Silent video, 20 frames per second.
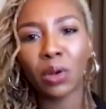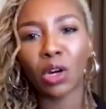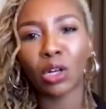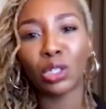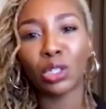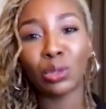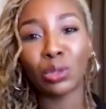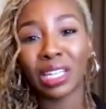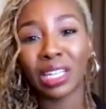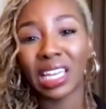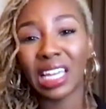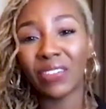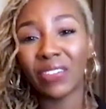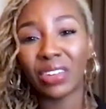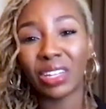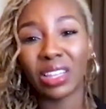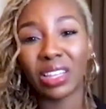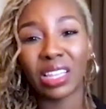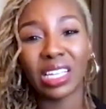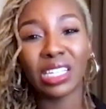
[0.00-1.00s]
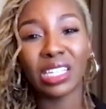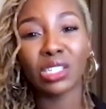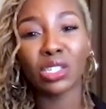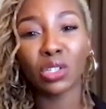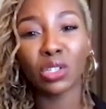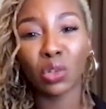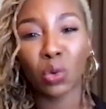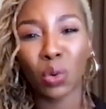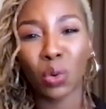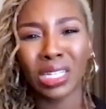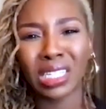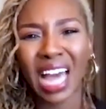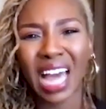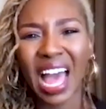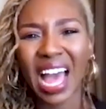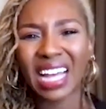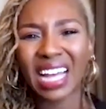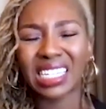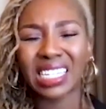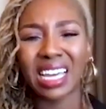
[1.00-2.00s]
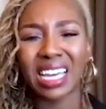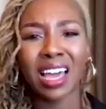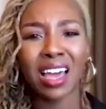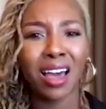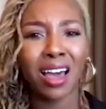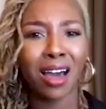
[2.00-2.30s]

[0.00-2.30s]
are using even these stories, as